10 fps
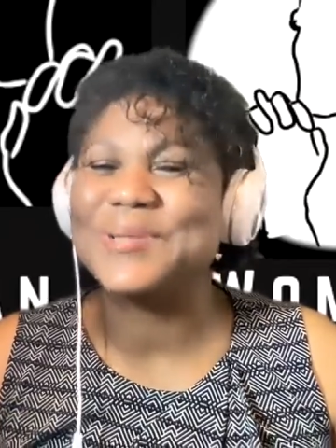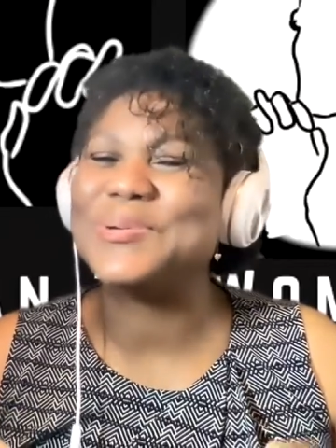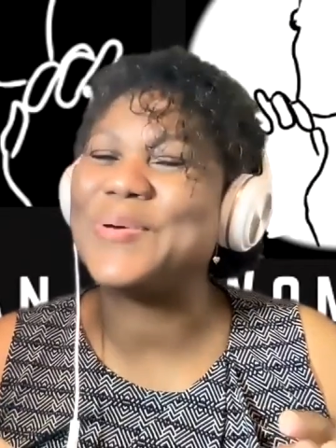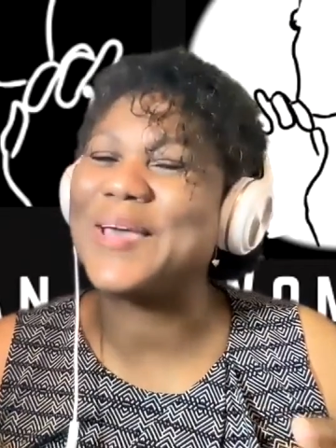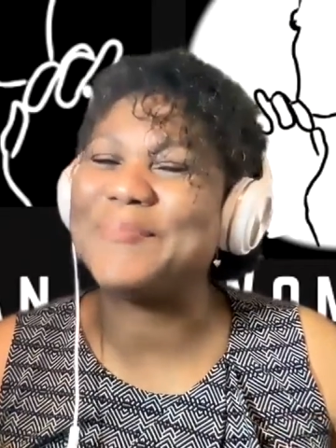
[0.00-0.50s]

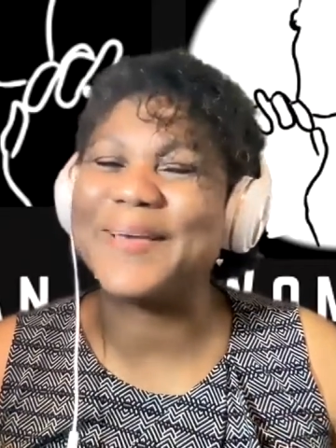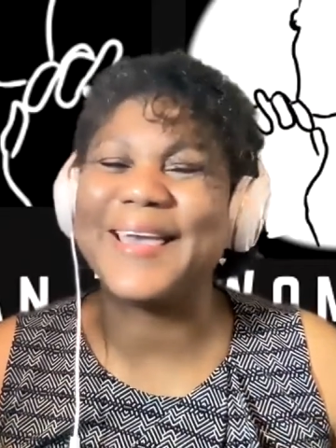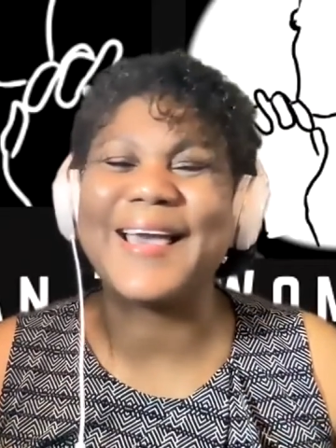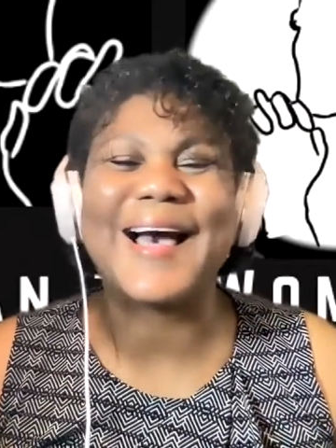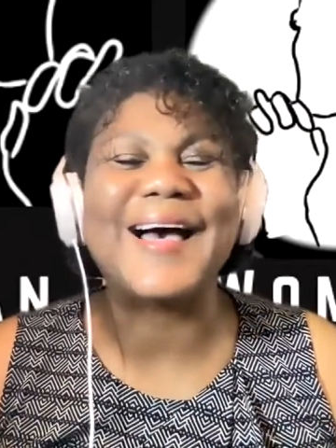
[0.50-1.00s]
to help
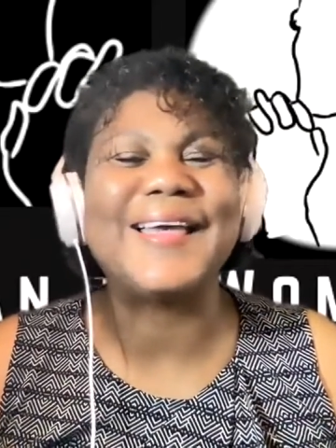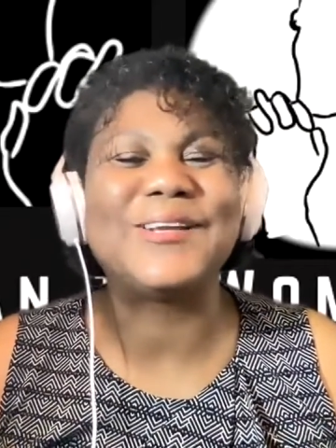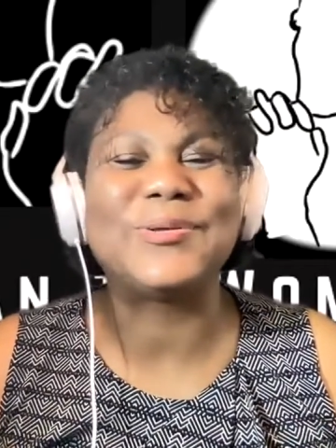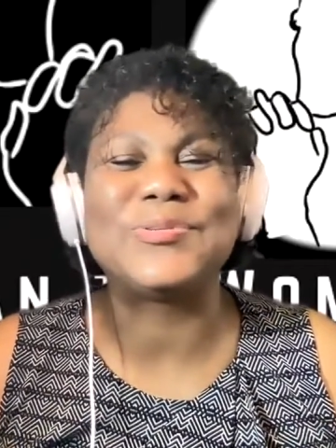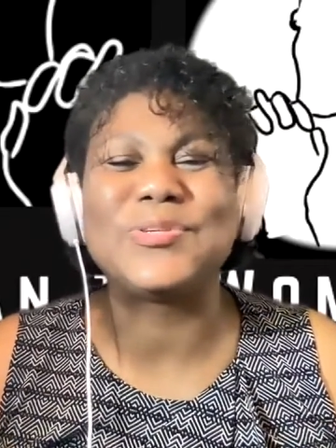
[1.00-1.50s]

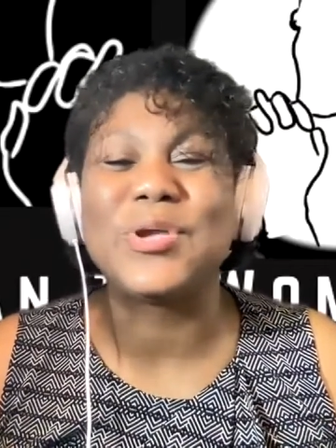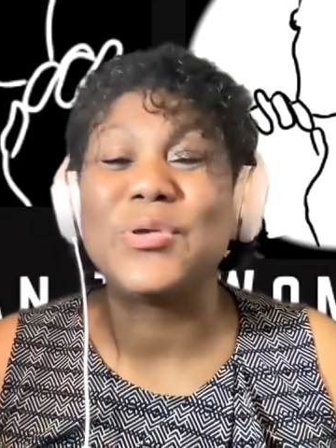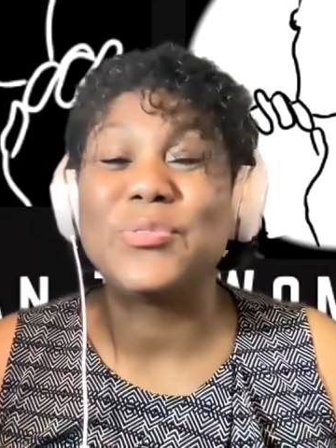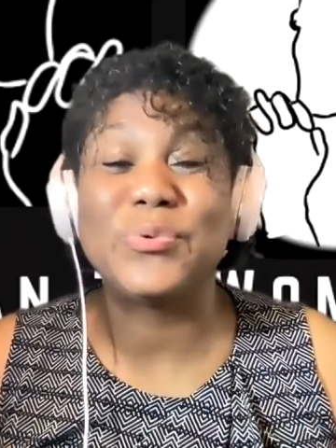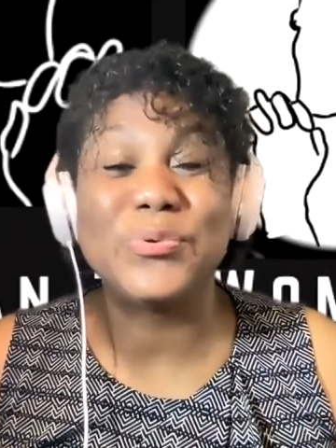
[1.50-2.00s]
guide us
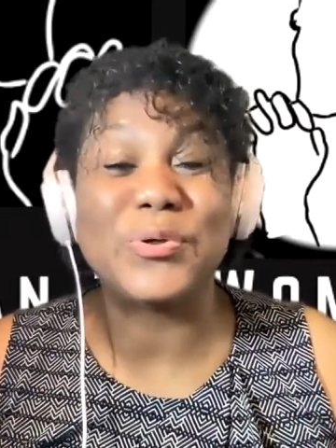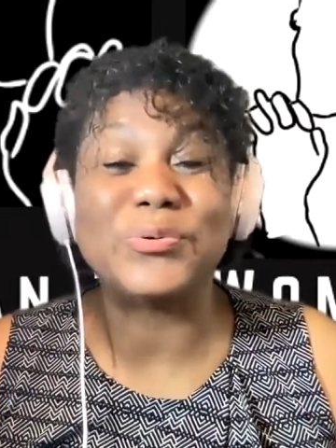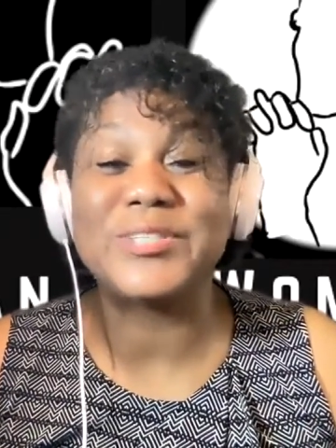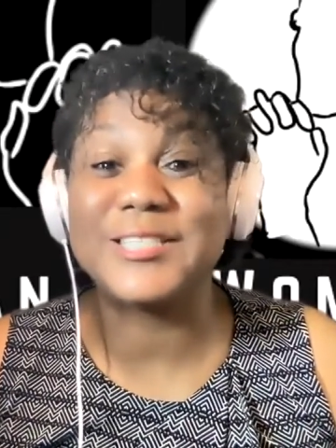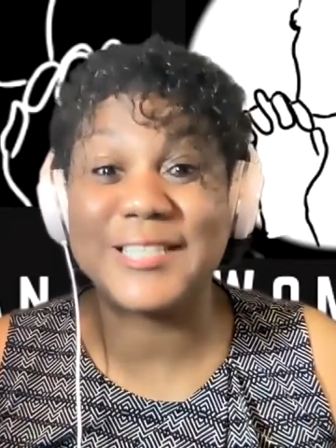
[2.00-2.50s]
through
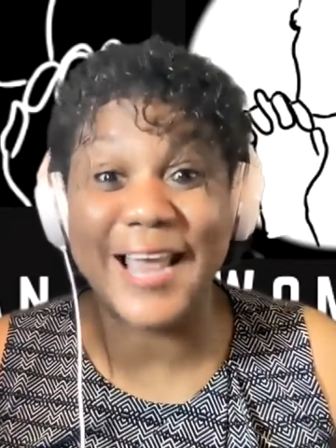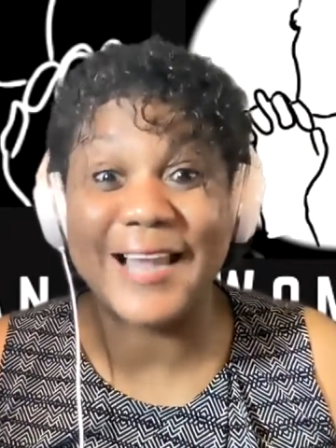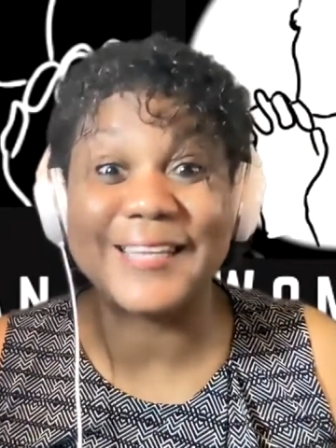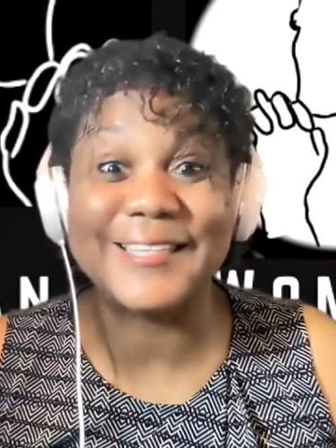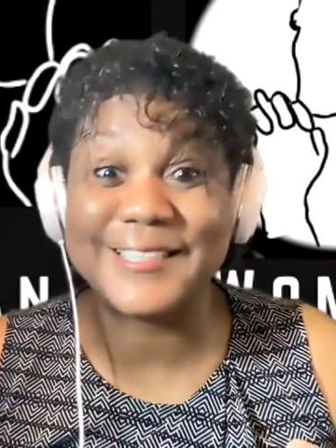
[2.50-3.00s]
those
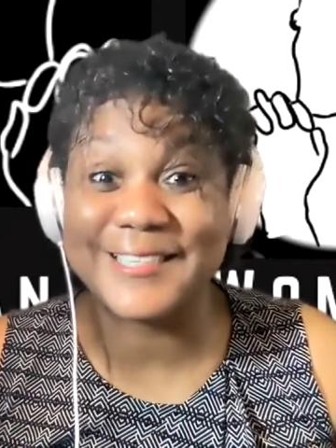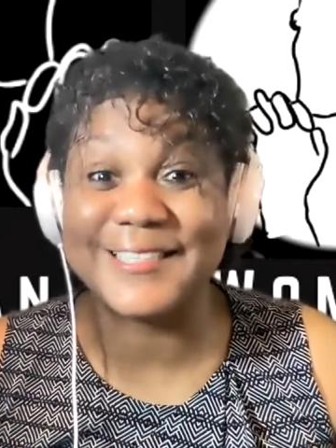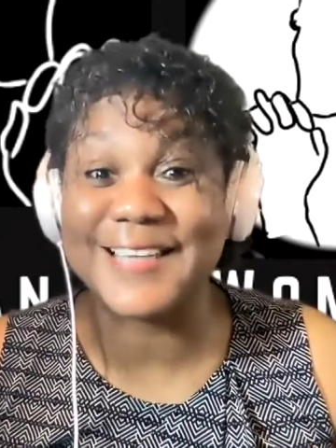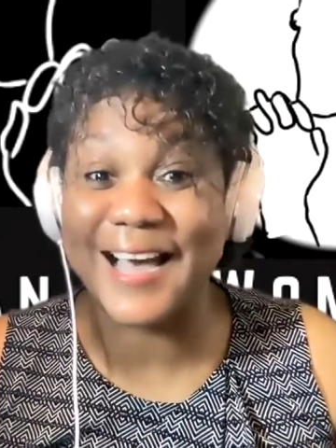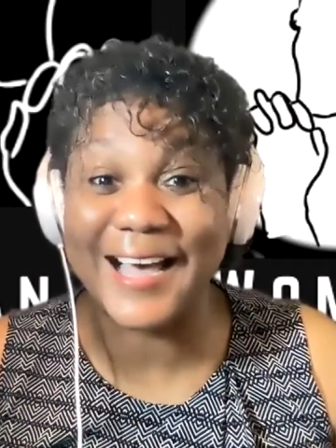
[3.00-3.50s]

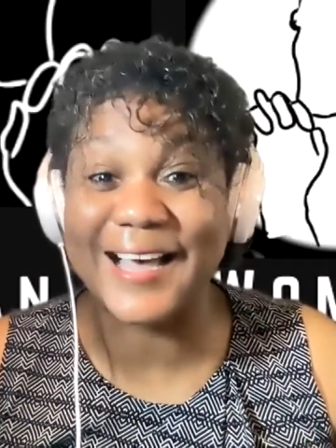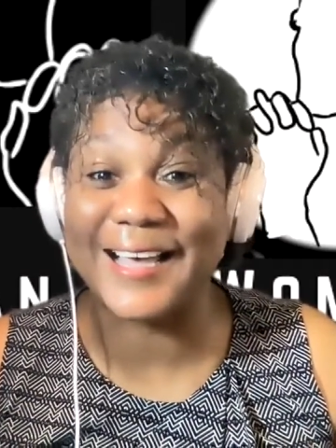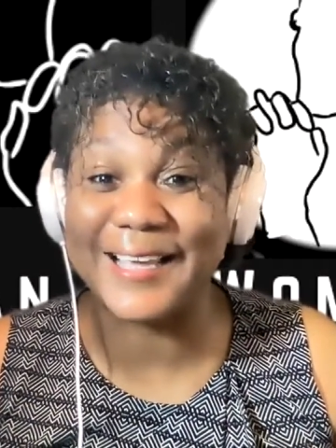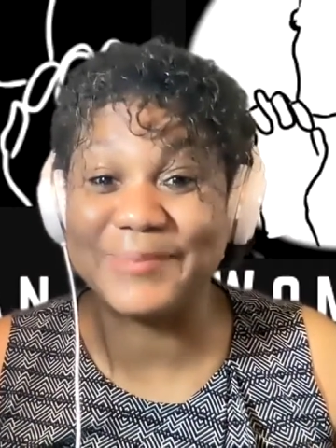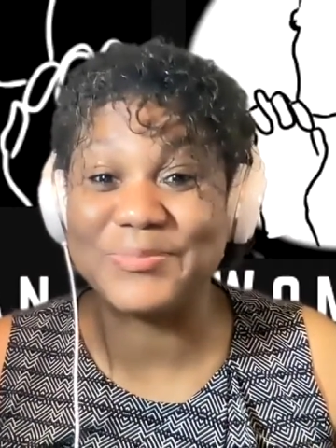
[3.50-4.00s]
challenging
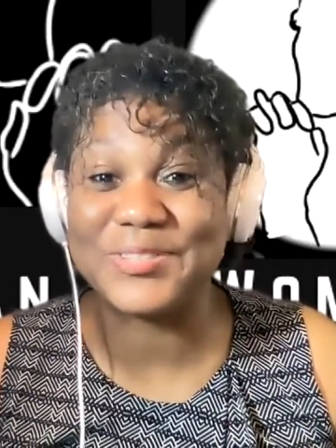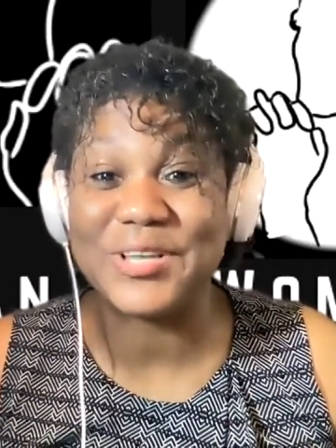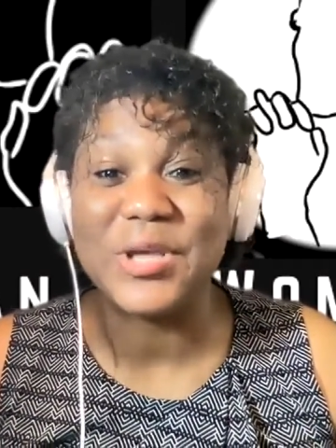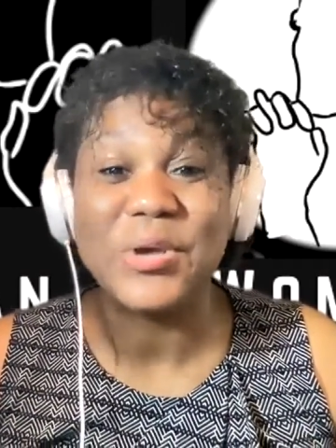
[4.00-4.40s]
times,